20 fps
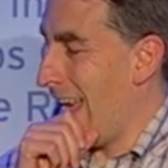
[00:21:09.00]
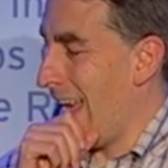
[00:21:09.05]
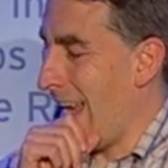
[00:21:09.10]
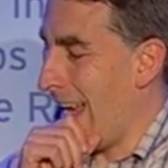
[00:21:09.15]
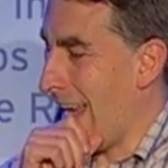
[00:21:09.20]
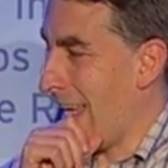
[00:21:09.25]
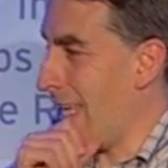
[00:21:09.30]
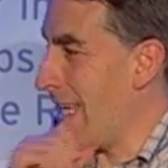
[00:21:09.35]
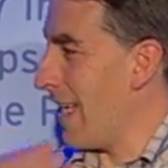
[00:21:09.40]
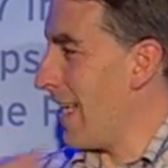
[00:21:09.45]

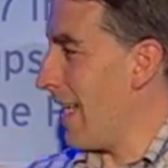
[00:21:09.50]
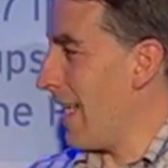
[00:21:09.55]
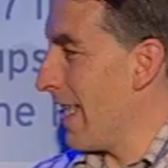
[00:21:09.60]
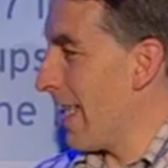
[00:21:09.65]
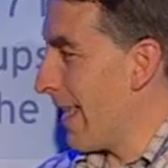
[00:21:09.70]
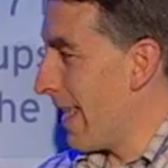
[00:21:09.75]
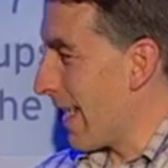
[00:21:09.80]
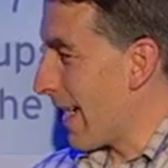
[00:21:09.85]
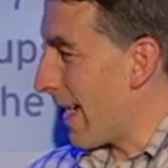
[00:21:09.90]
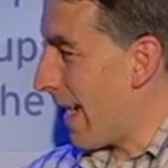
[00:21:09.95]
And
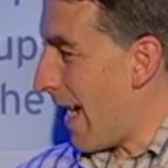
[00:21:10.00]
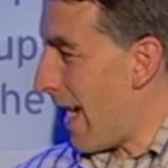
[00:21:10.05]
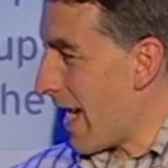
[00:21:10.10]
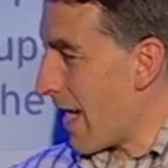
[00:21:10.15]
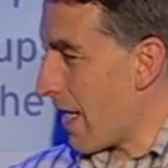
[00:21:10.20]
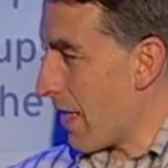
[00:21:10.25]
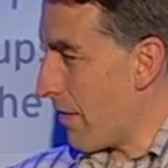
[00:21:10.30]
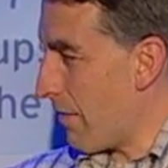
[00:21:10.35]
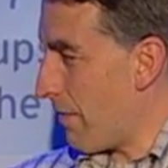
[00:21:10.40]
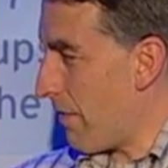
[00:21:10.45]
the guy
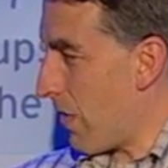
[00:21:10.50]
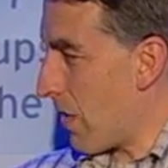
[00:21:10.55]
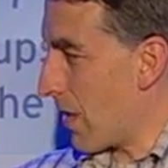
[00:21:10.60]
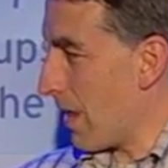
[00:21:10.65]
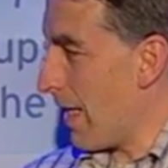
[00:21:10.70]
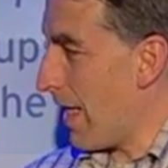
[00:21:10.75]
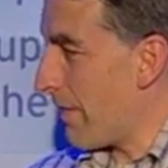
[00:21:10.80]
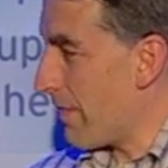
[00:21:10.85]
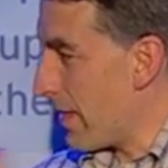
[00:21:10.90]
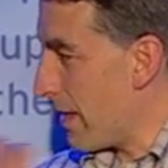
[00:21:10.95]
on the far
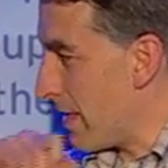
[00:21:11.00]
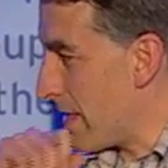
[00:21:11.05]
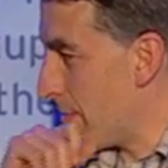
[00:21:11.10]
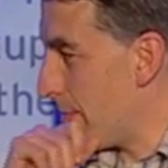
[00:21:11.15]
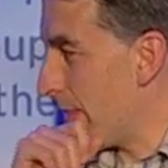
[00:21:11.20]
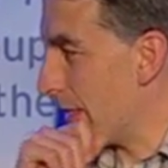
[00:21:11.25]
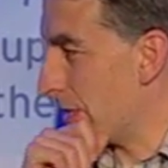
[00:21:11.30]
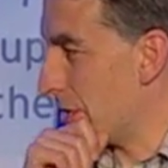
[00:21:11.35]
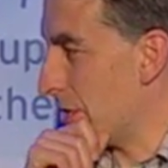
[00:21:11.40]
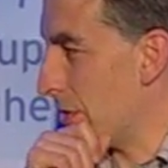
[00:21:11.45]
left in this
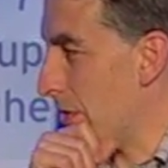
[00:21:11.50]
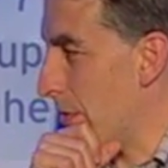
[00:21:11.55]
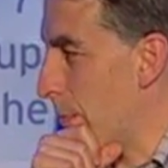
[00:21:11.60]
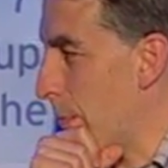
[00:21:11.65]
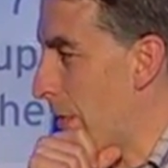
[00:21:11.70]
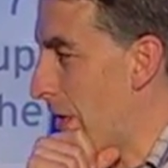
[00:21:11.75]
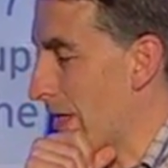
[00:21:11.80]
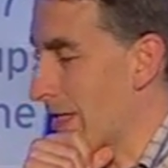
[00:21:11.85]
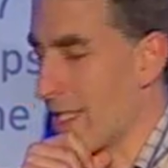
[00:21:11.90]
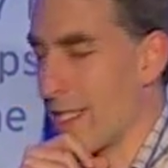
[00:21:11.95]
picture,
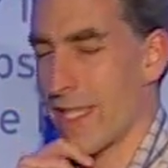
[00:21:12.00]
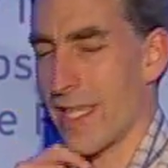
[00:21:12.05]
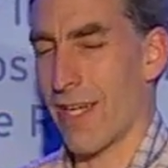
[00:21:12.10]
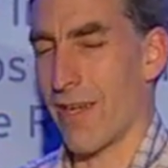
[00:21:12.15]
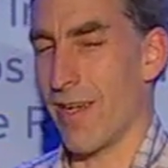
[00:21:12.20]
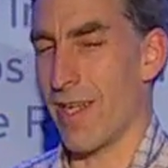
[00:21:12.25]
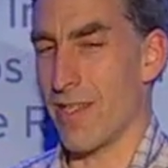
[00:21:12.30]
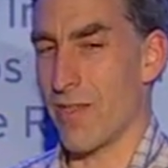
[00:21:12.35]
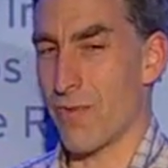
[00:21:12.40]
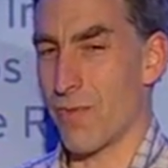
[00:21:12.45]
Mark
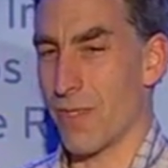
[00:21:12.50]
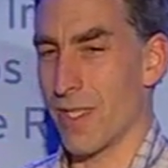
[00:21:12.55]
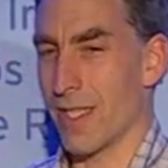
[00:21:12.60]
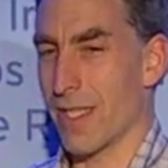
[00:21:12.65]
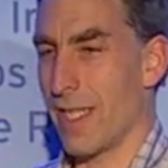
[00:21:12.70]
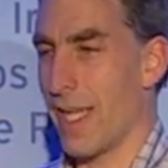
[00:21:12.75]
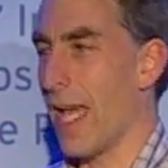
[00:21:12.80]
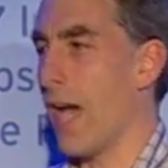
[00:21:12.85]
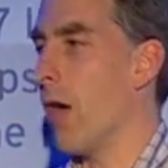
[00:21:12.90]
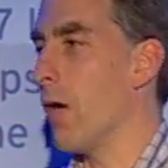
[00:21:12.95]
Singer, has
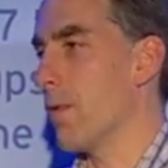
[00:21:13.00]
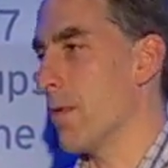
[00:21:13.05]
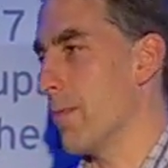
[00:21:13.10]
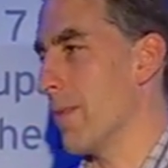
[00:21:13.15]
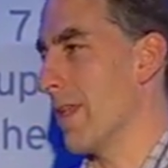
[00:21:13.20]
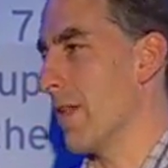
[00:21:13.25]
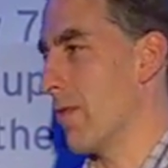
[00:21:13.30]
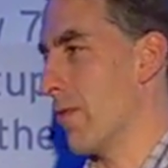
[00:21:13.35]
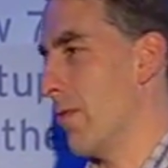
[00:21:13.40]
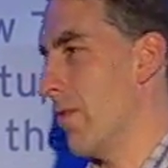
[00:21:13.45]
really helped
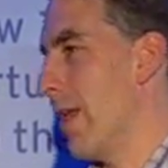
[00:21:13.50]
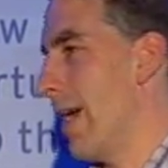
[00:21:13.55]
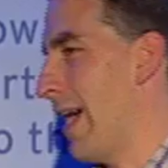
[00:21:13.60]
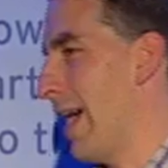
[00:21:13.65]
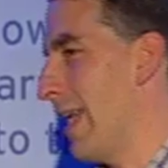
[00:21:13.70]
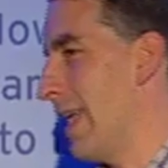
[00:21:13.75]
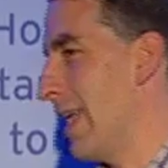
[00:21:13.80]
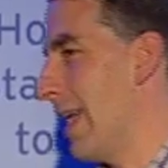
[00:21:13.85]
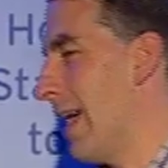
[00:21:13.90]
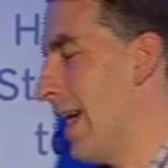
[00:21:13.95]
me through
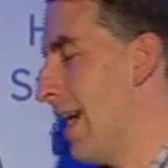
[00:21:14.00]
that.